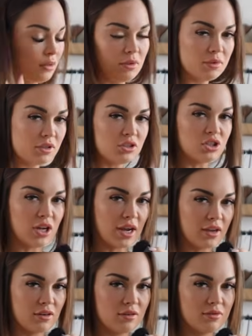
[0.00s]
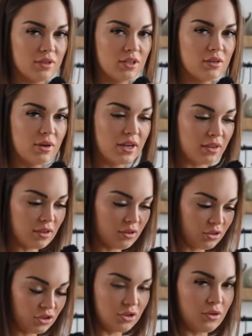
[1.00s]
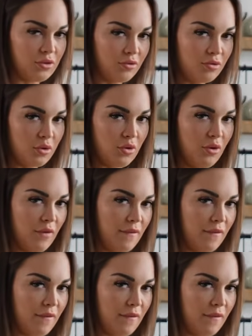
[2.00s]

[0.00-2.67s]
me put the jacket on really quick and then I'll just show you the full.